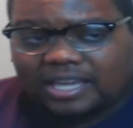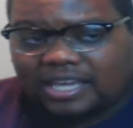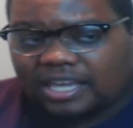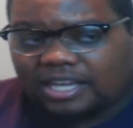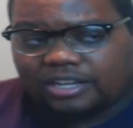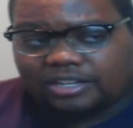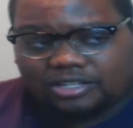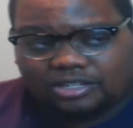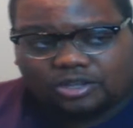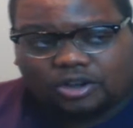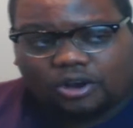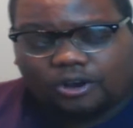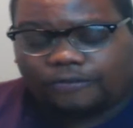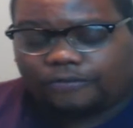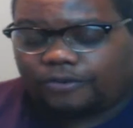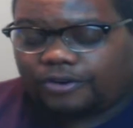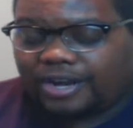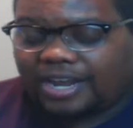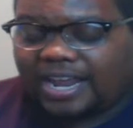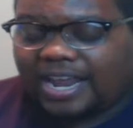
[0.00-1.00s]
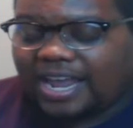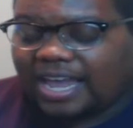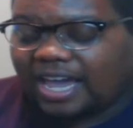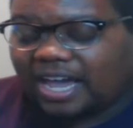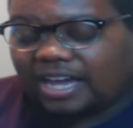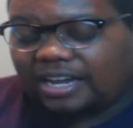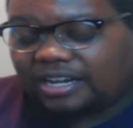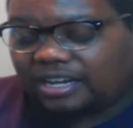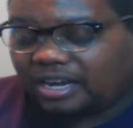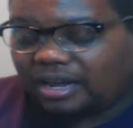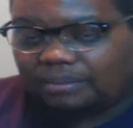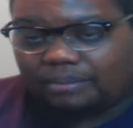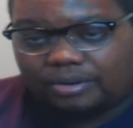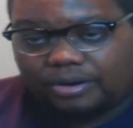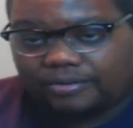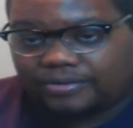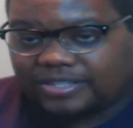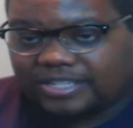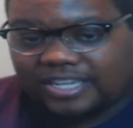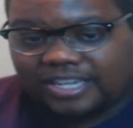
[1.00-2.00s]
He could start for a
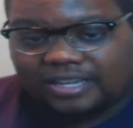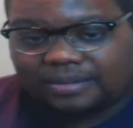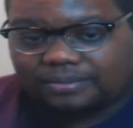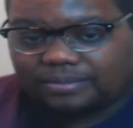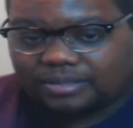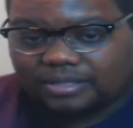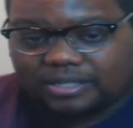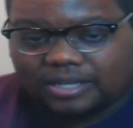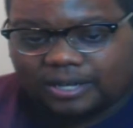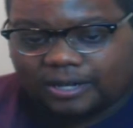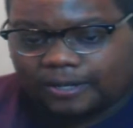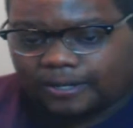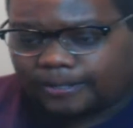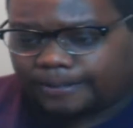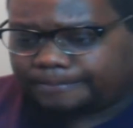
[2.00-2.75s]
number of teams.